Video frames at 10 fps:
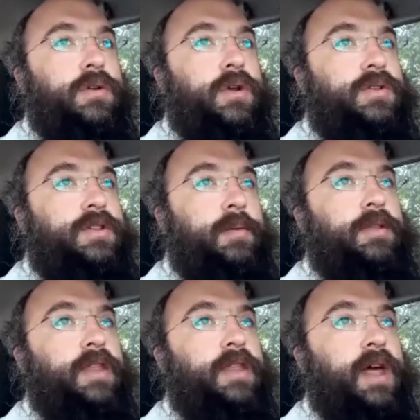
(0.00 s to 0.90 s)
something
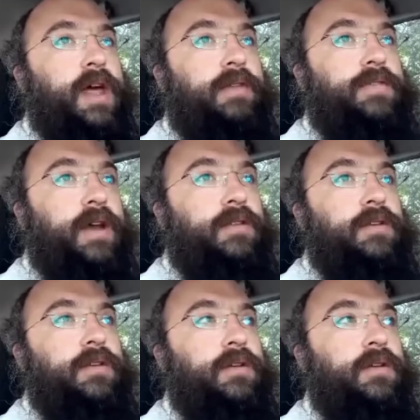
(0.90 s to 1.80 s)
to that effect.
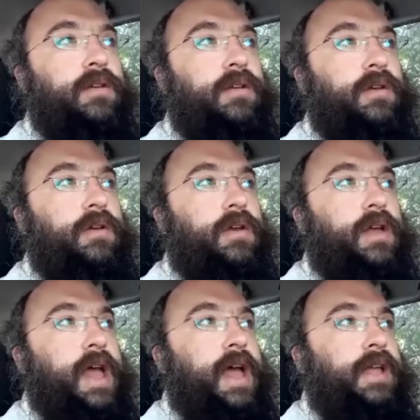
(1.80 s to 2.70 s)

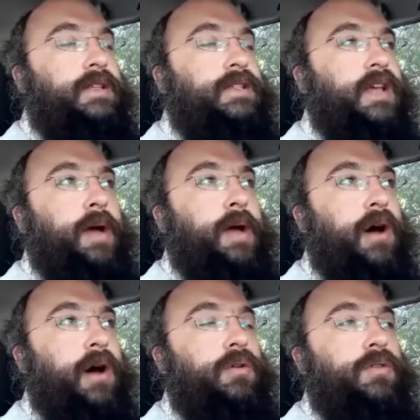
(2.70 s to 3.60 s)
And
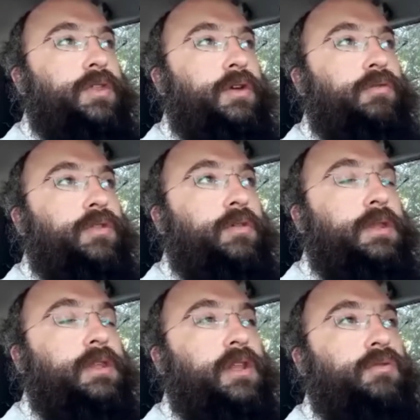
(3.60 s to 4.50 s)
somehow, the
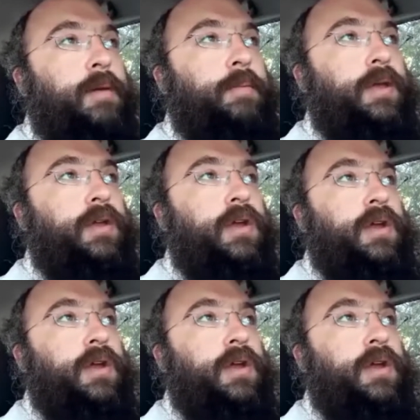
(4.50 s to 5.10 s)
Mittler Rebbe,